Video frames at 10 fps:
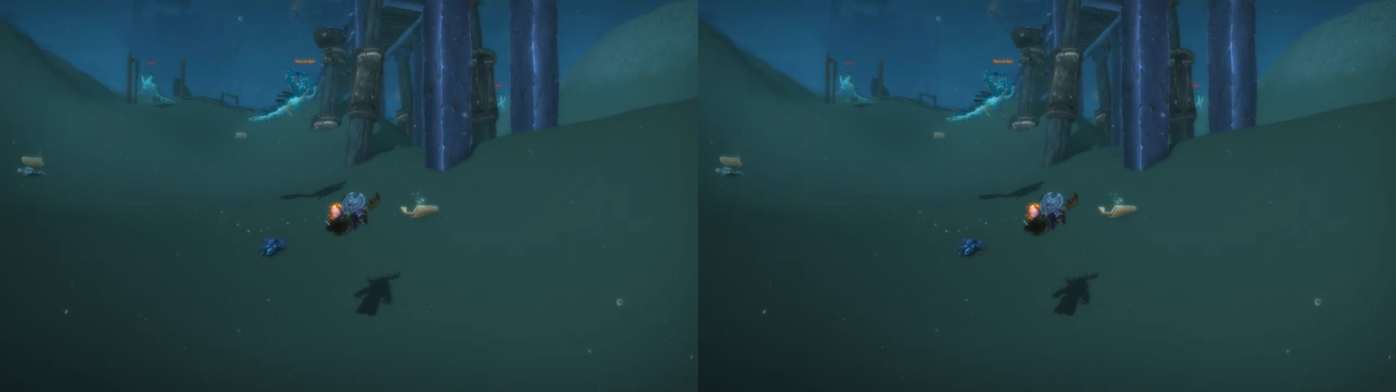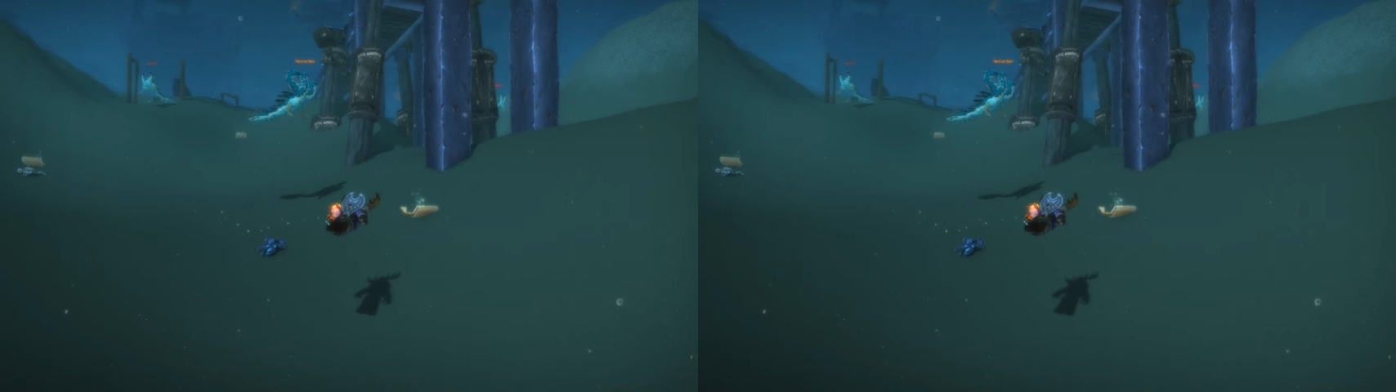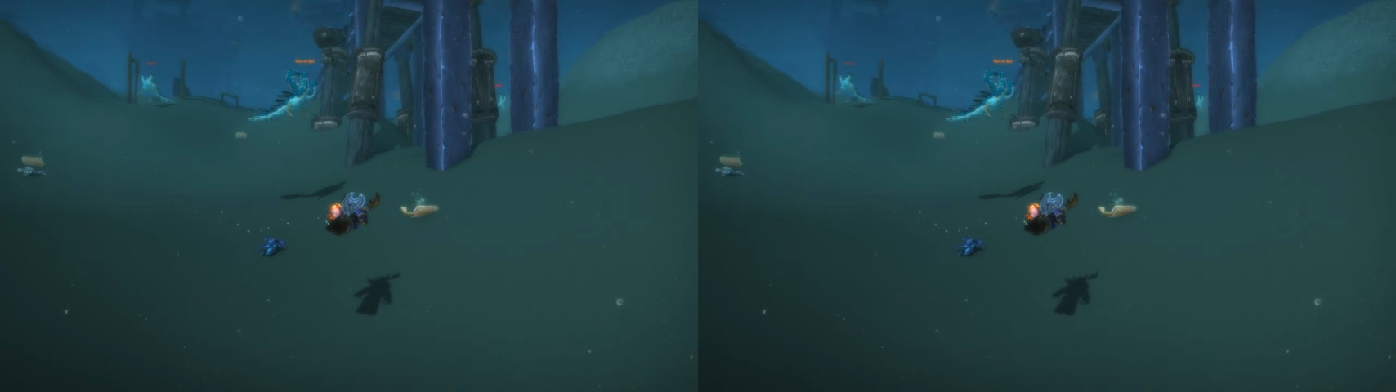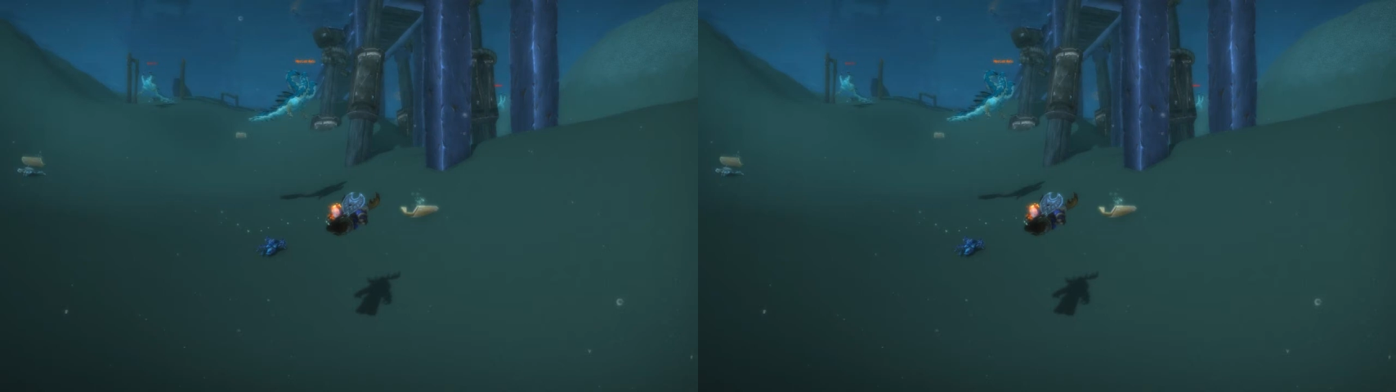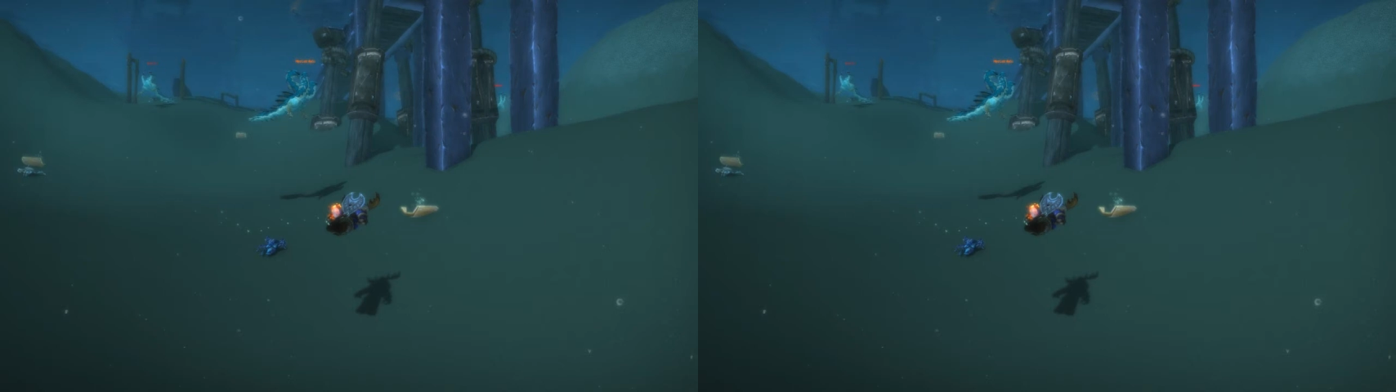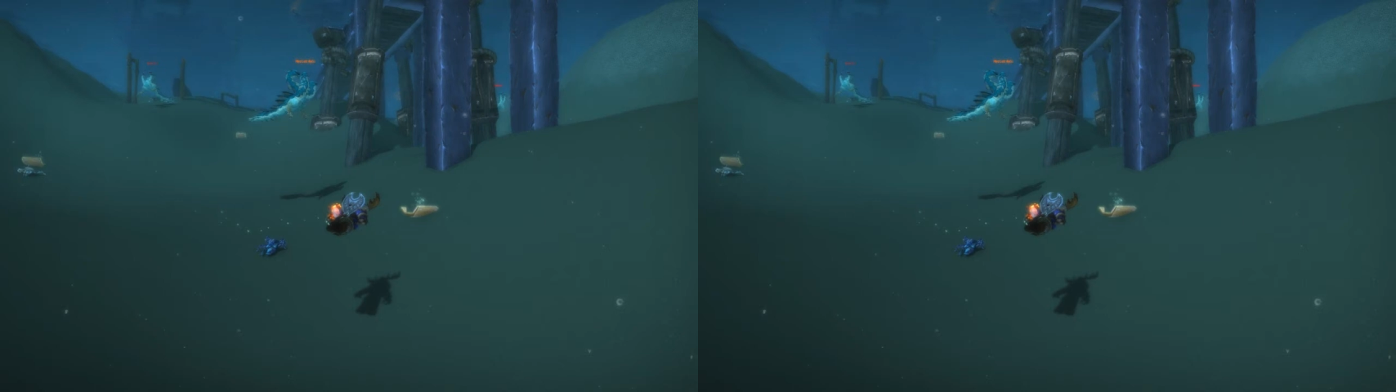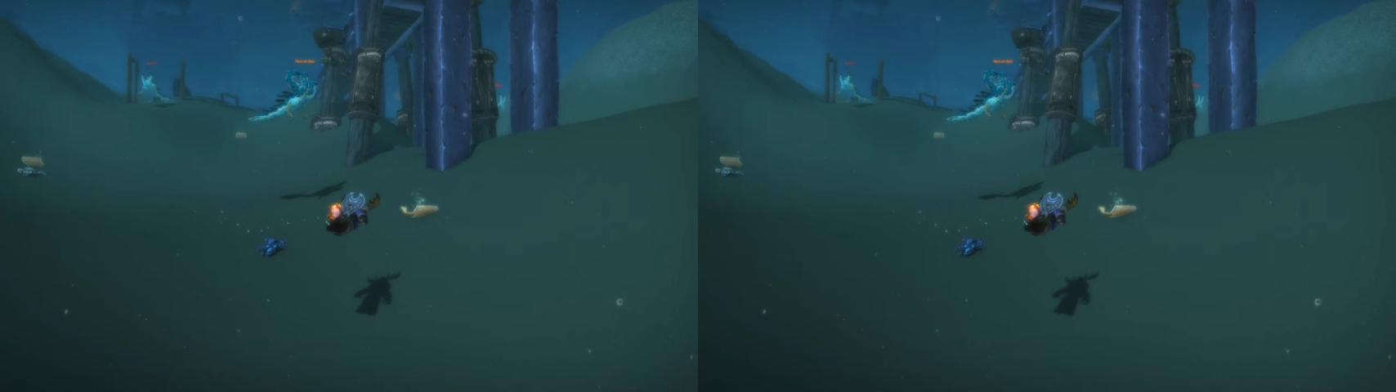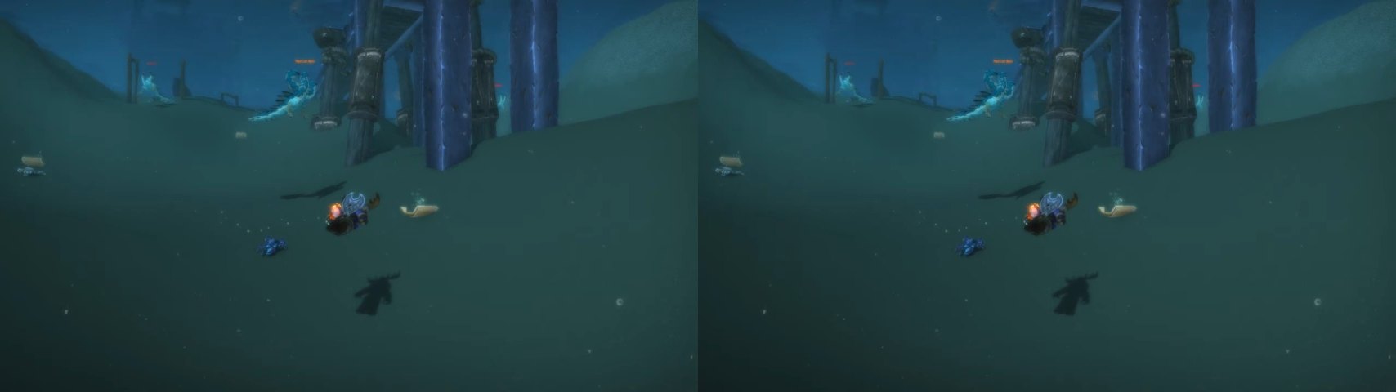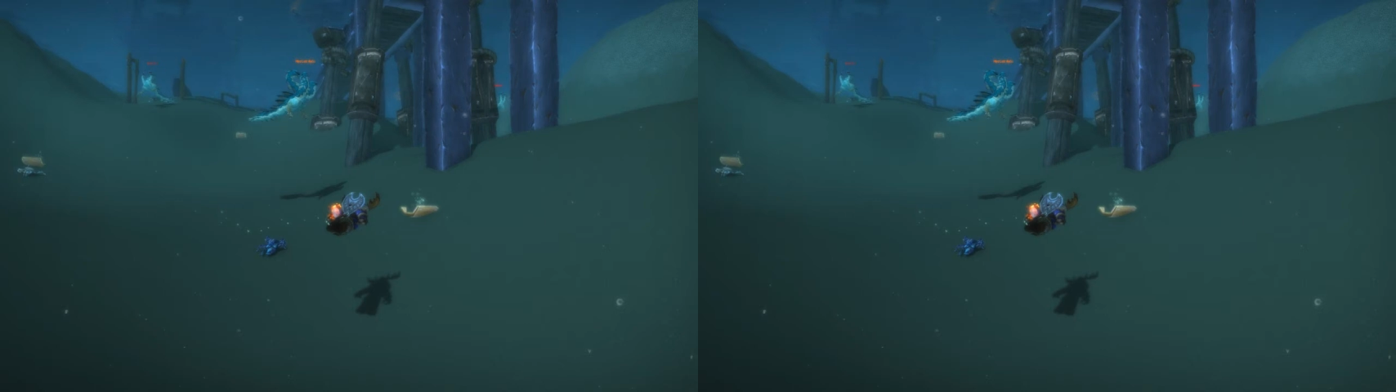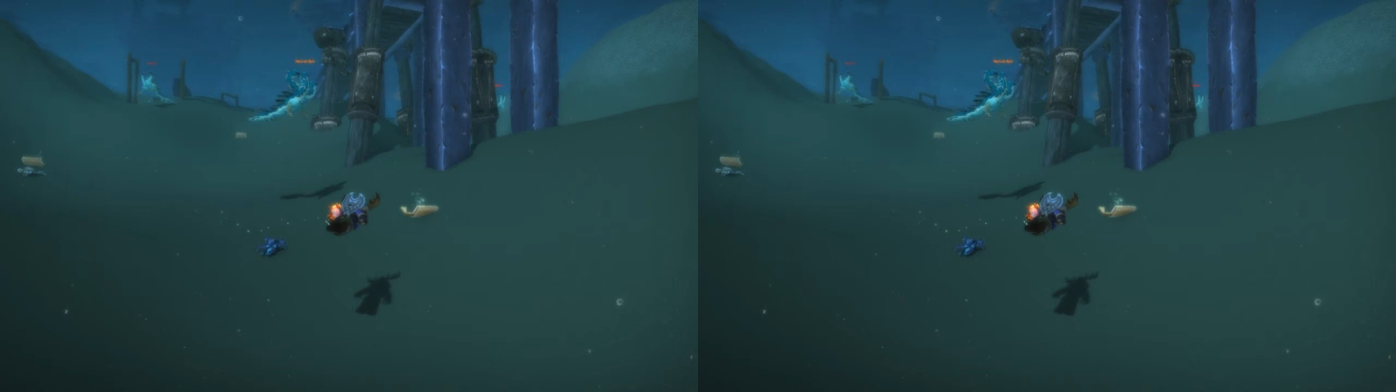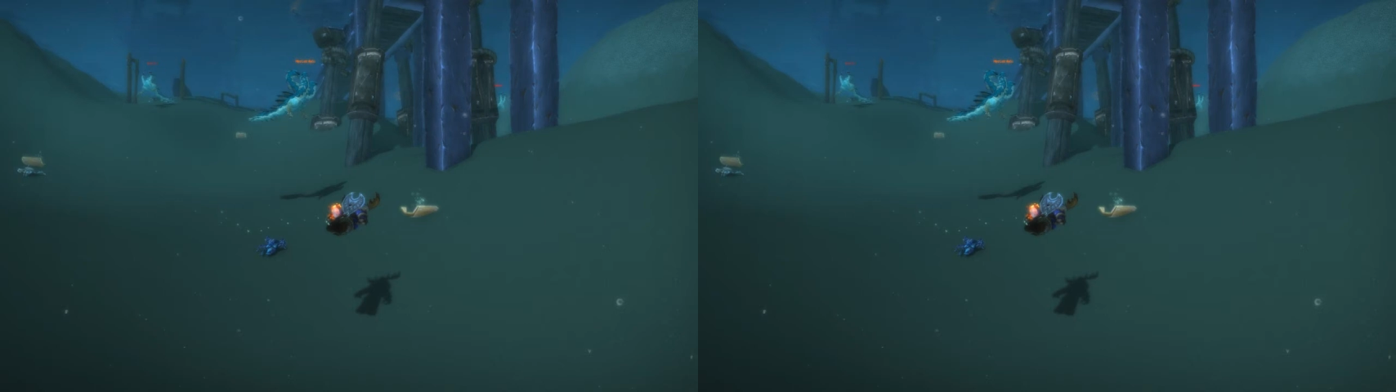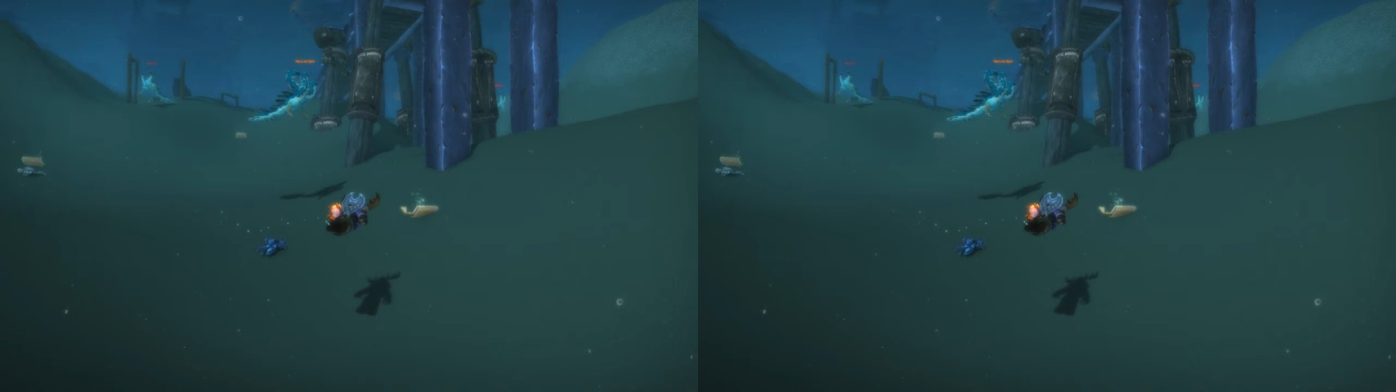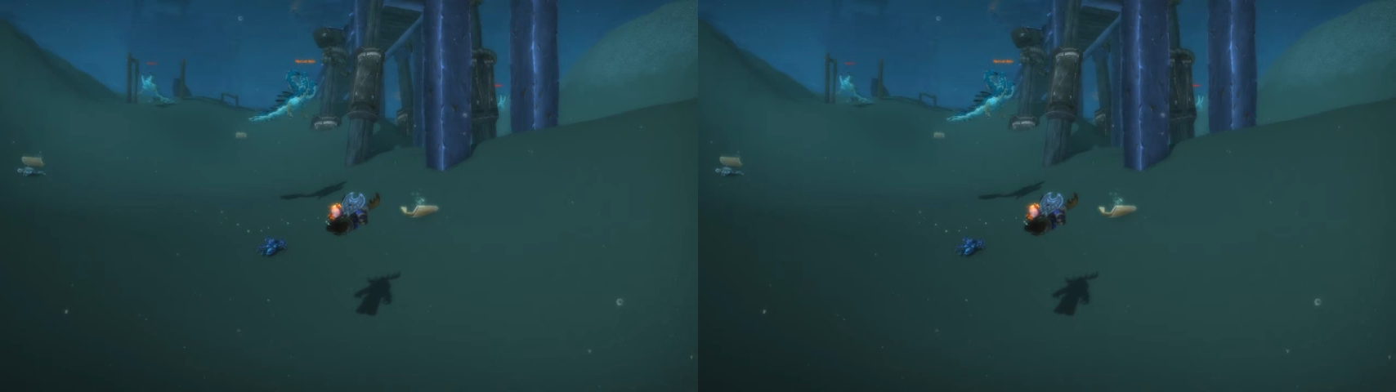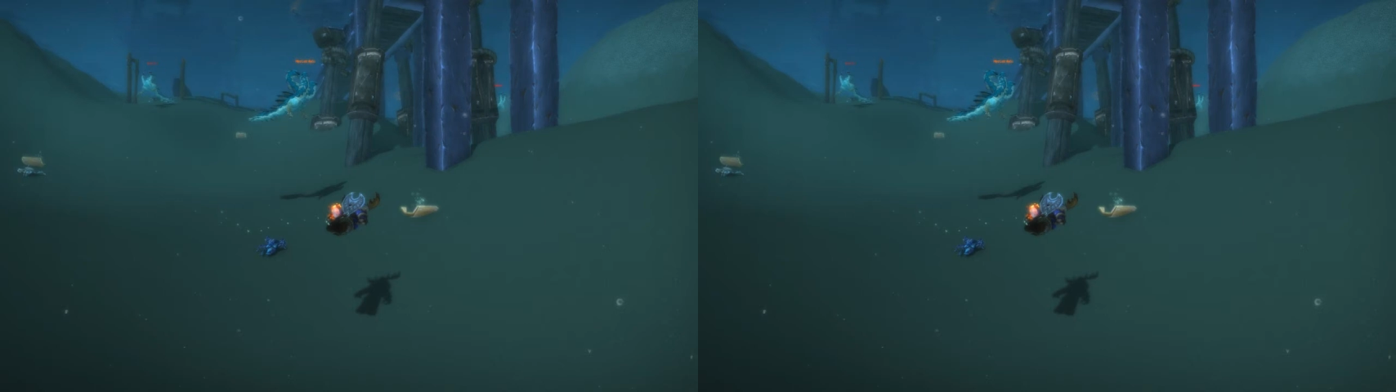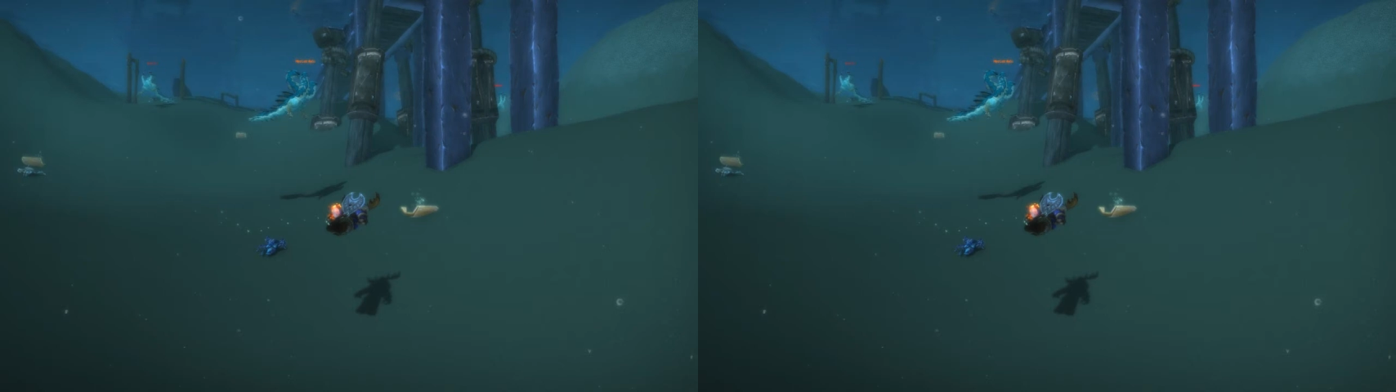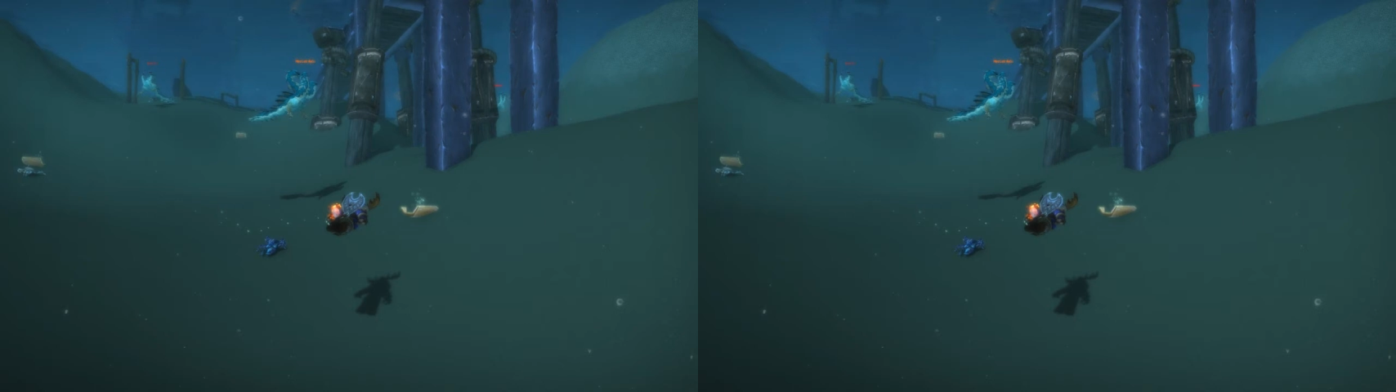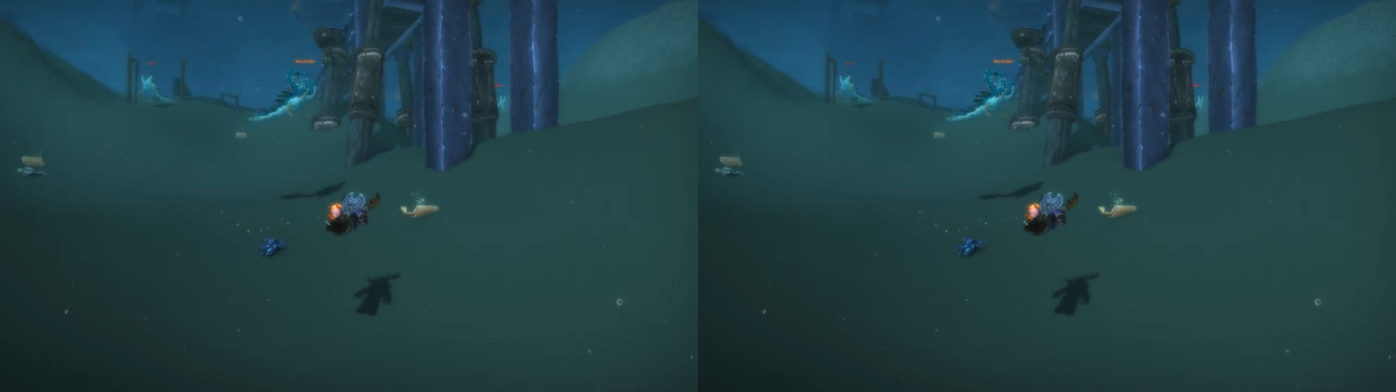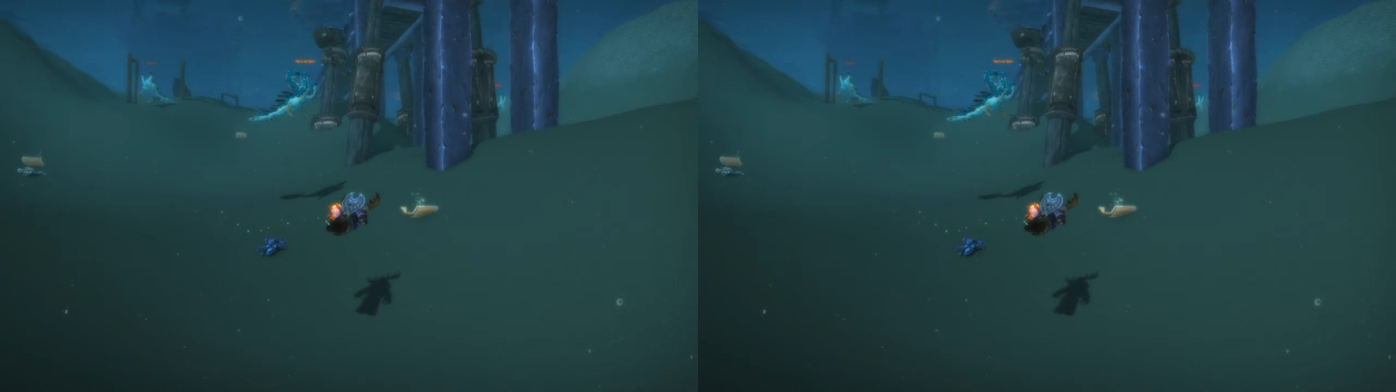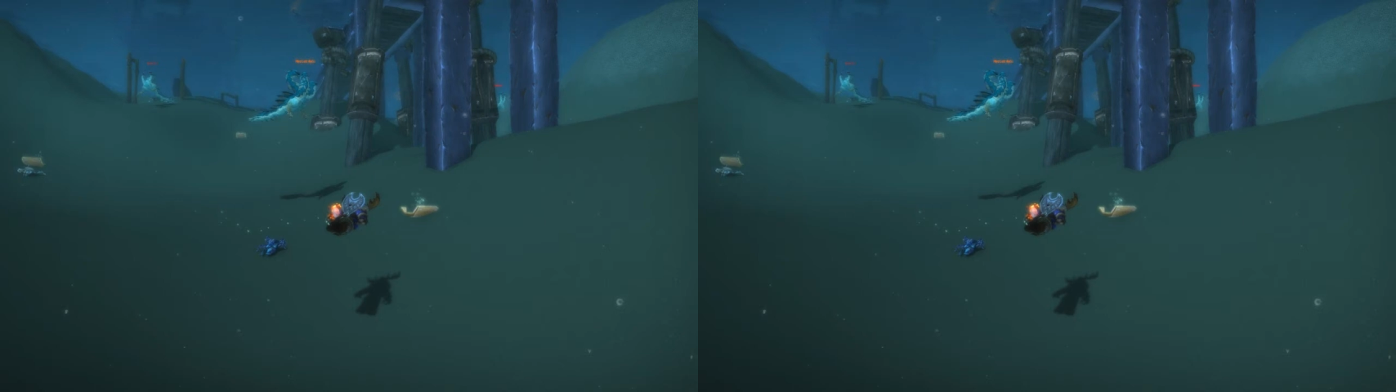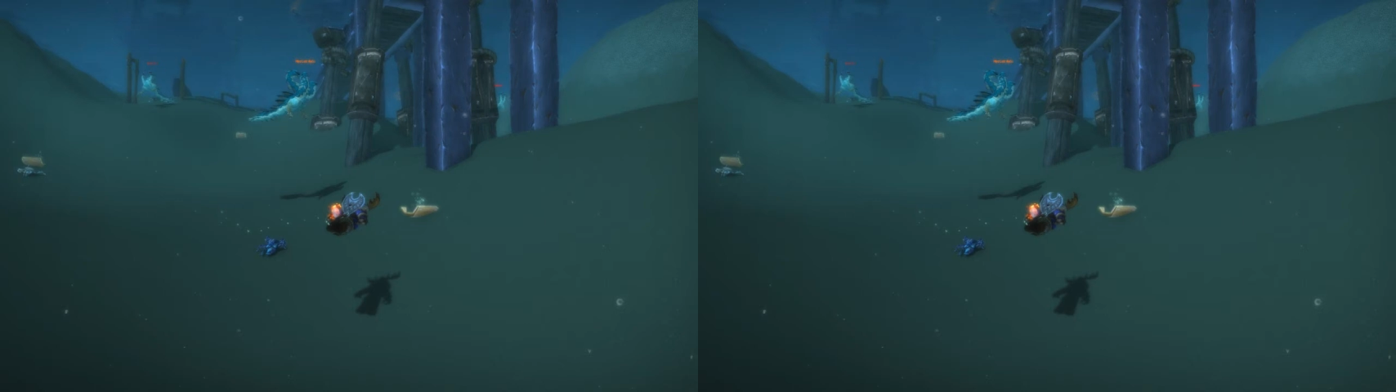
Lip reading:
Nobody's mouth can be seen.